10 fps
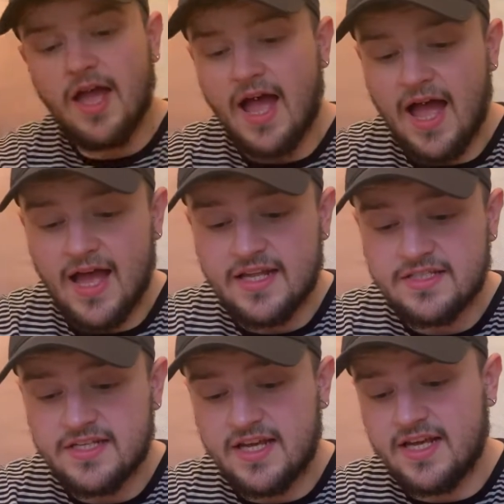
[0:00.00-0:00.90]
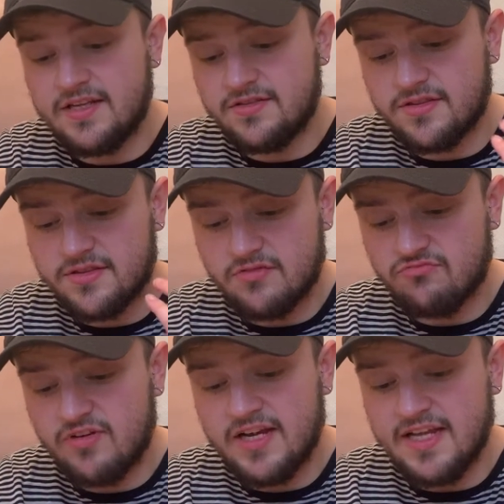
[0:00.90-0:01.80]
and it's
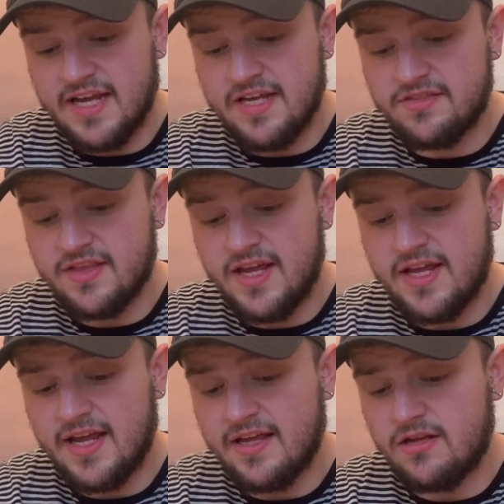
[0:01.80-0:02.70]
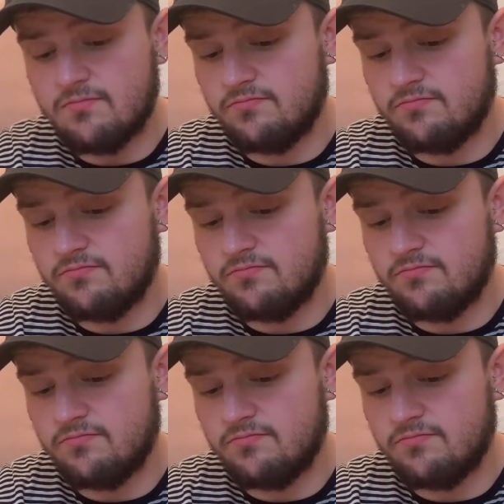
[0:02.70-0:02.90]
really easy.